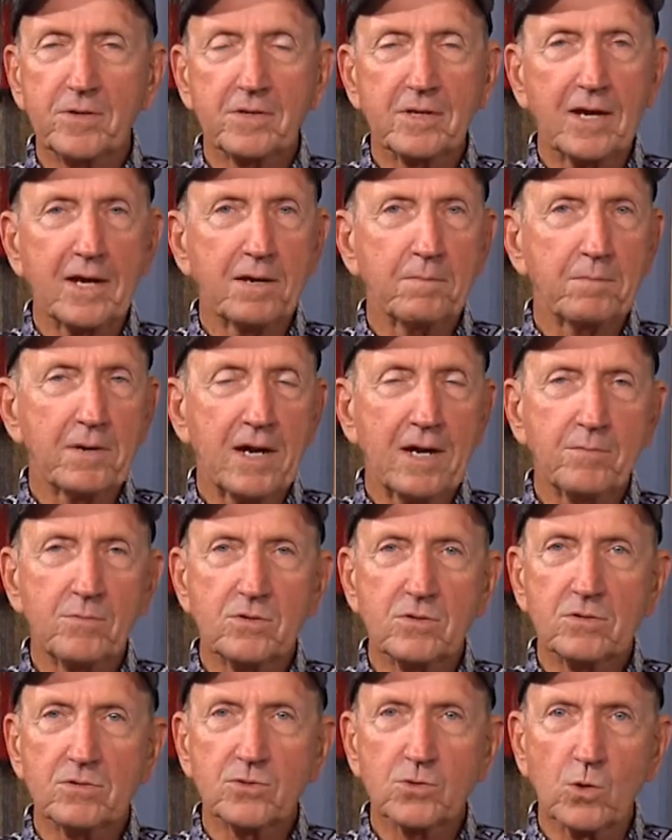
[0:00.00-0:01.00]
in Alabama
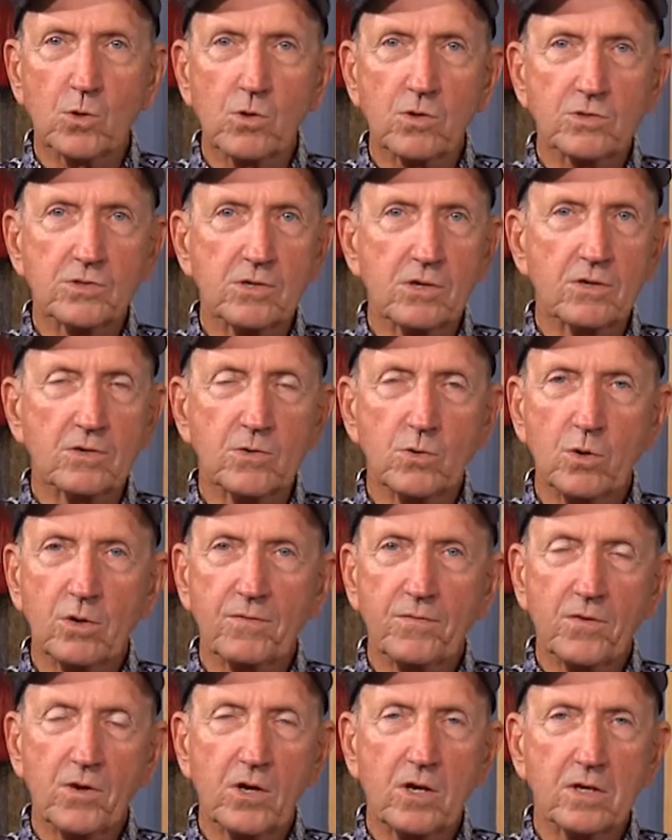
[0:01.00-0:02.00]
or Georgia or
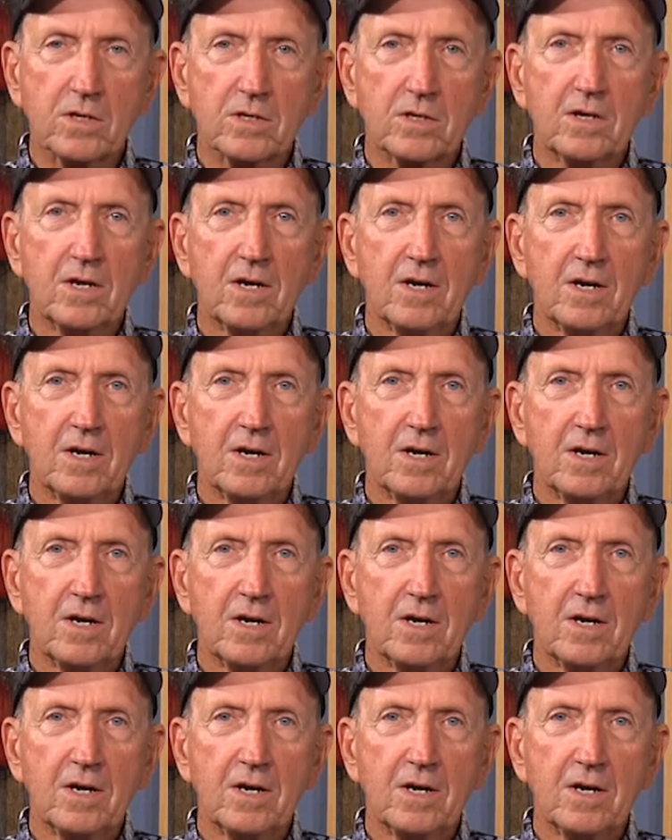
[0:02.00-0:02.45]
North Florida,